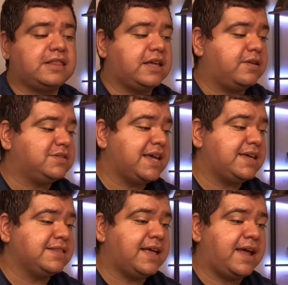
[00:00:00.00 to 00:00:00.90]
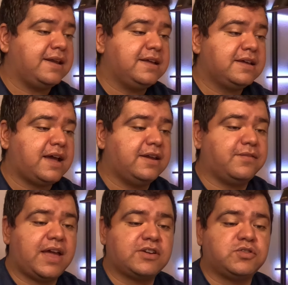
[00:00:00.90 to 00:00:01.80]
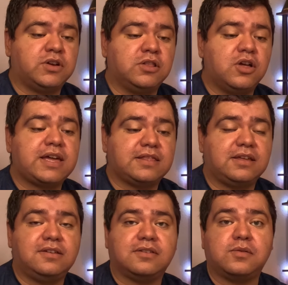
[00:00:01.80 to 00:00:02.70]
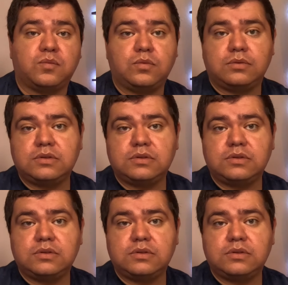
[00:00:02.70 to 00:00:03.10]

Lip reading: they've taken that kind of extra look at these and,